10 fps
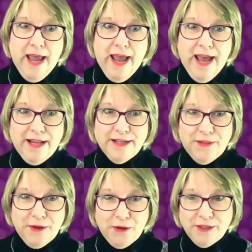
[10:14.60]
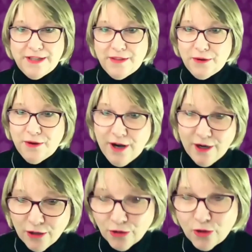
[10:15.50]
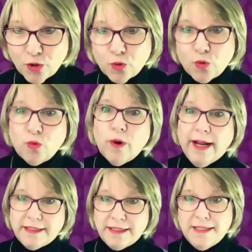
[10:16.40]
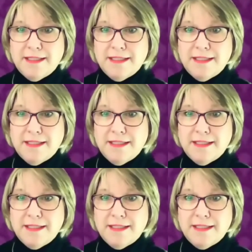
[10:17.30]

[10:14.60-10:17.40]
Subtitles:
And there are great